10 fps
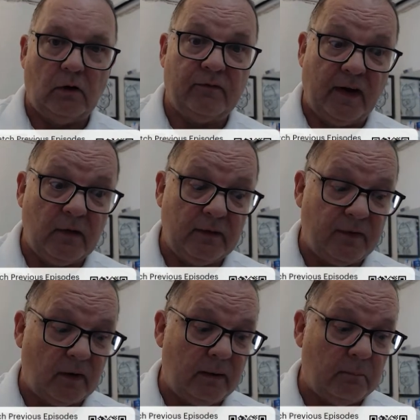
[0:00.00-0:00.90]
very,
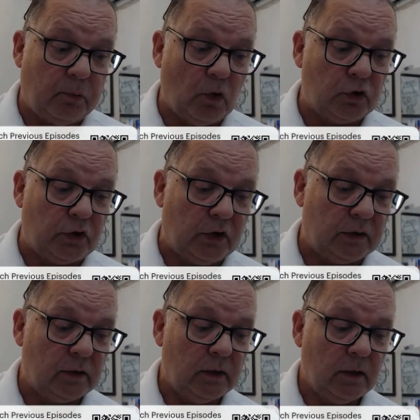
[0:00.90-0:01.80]
very important,
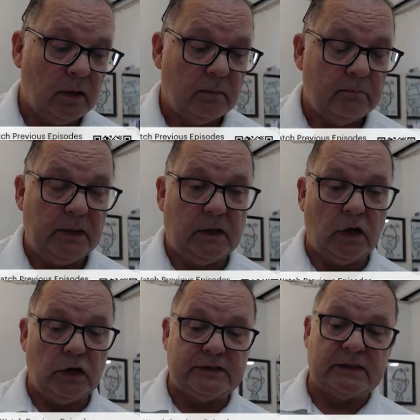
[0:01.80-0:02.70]

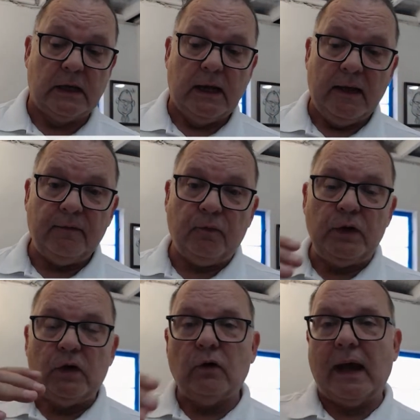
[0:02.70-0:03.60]
because if
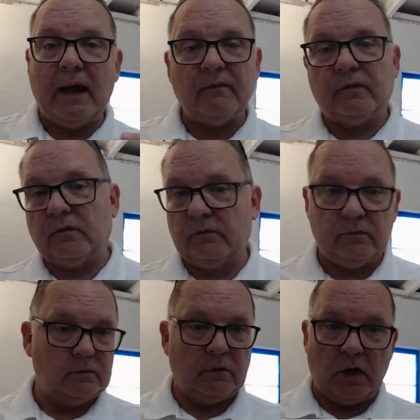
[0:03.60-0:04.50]
we don't have
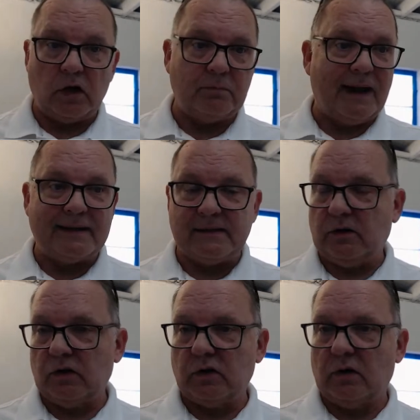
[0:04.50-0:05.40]

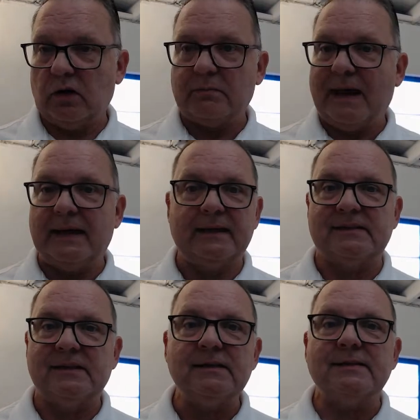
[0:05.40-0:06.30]
automatic
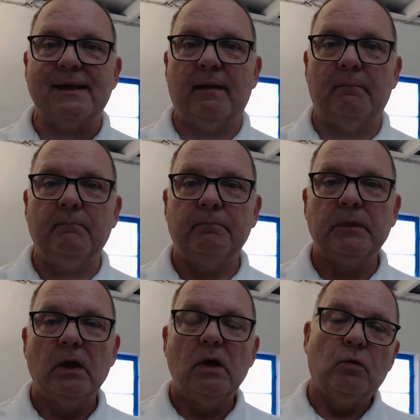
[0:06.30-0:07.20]
system,
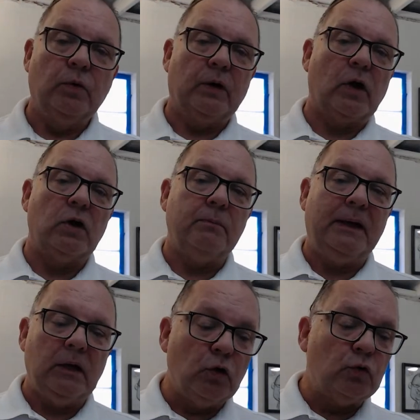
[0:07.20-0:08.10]
we're going to
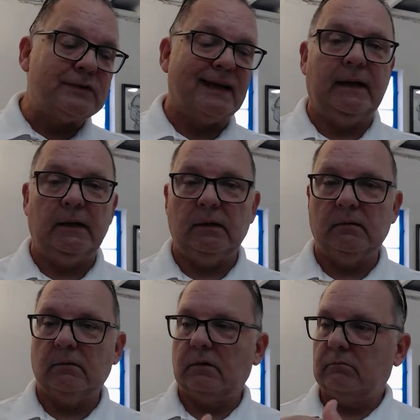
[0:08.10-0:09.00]
be losing.
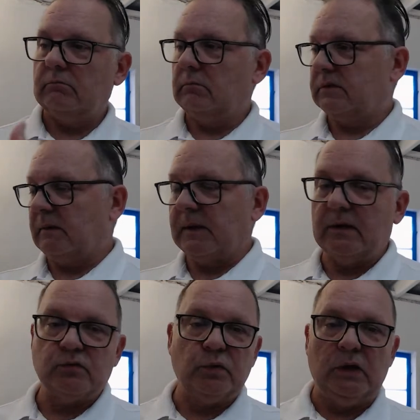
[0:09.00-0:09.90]

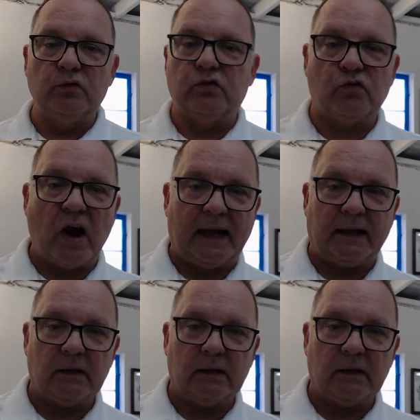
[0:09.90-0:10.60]
Sometimes we lose track.